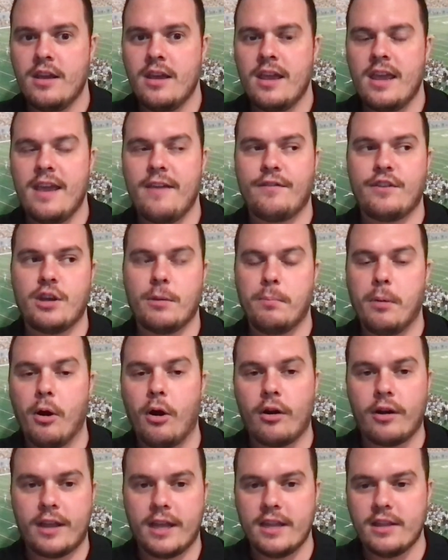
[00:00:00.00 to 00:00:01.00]
if to
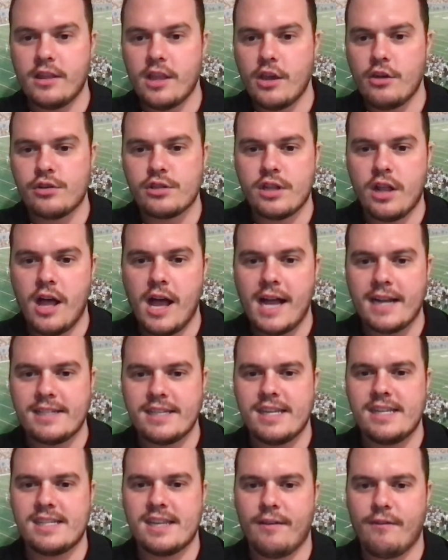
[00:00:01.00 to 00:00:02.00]
park in those lots,
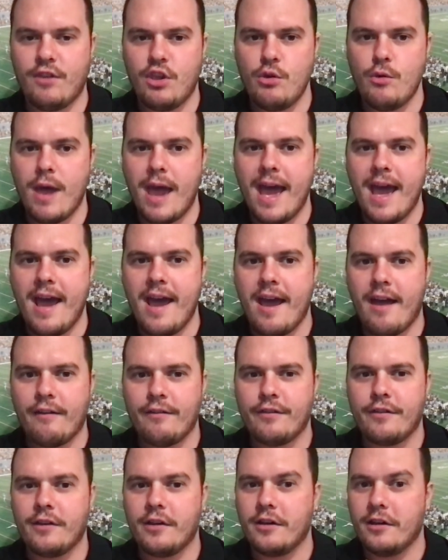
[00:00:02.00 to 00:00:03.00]
is if you
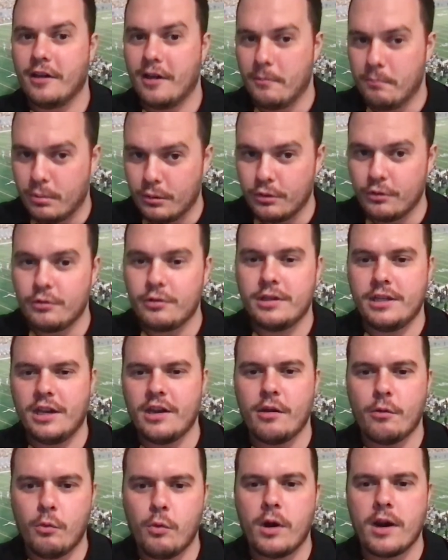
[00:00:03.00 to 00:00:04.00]
have a blue,
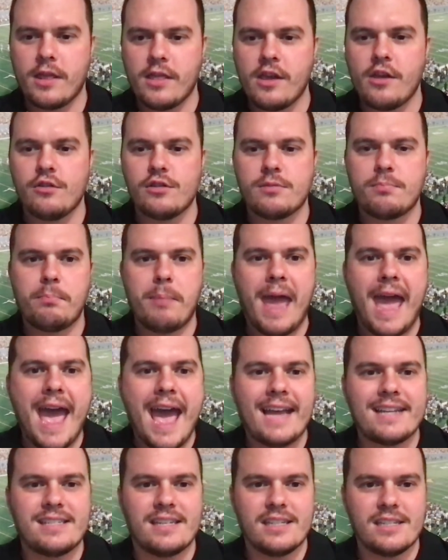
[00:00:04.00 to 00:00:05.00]
one of those
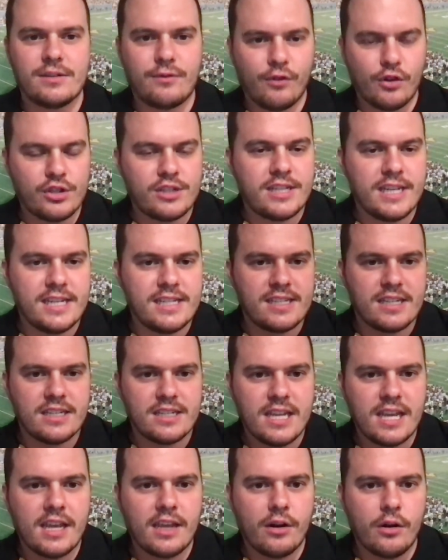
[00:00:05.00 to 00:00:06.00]
passes for season
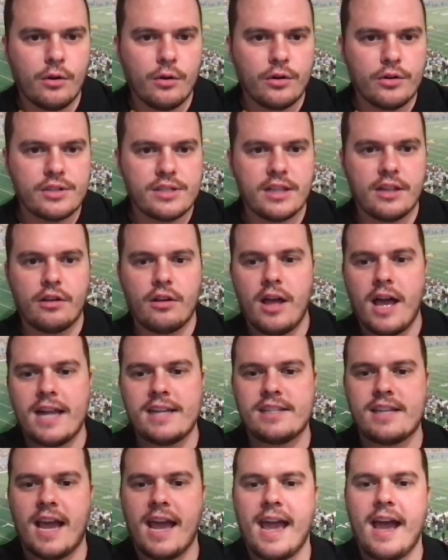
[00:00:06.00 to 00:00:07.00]
ticket holders in the
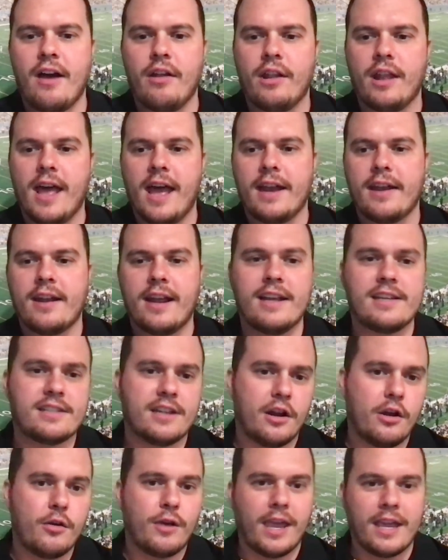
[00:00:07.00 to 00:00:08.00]
lots I outlined. And I said,
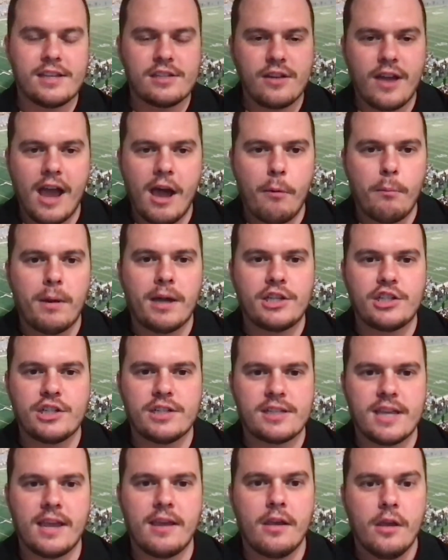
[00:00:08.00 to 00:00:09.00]
okay, so how much
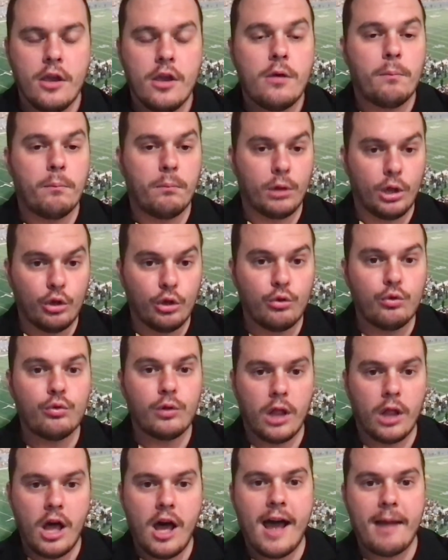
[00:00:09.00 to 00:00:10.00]
is a blue
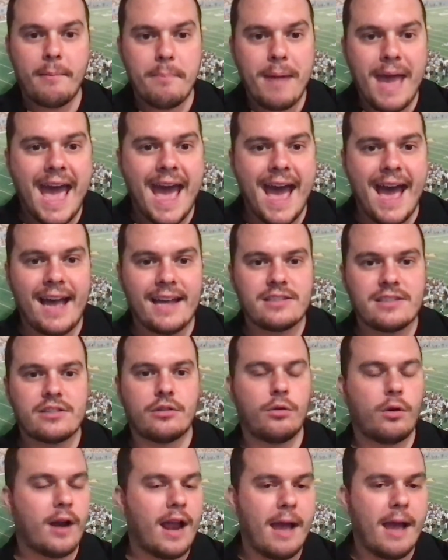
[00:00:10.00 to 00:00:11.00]
lot pass,
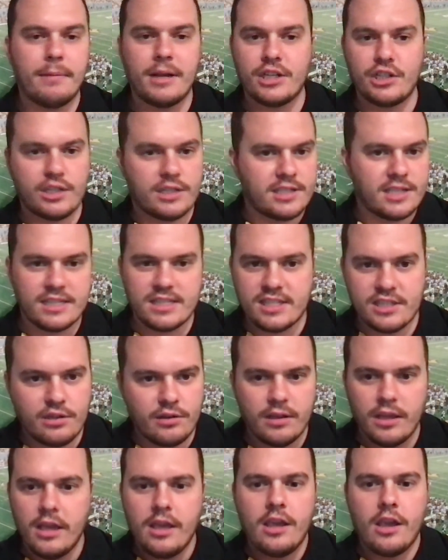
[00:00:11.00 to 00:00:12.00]
or how much is
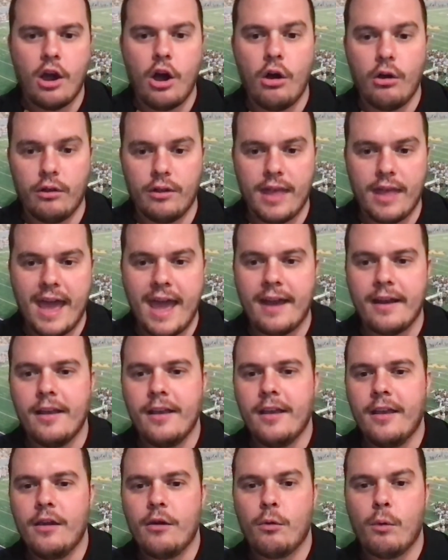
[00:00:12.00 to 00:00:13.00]
all of that?
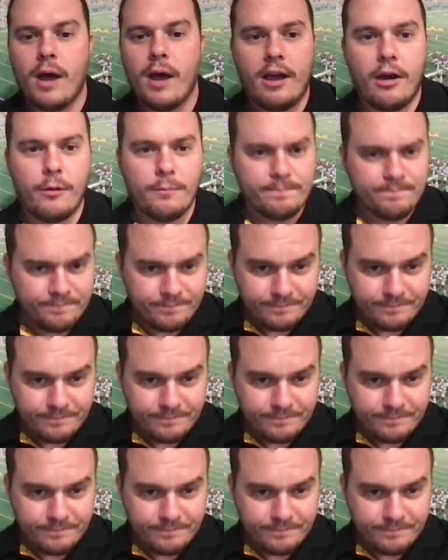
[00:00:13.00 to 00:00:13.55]
Well,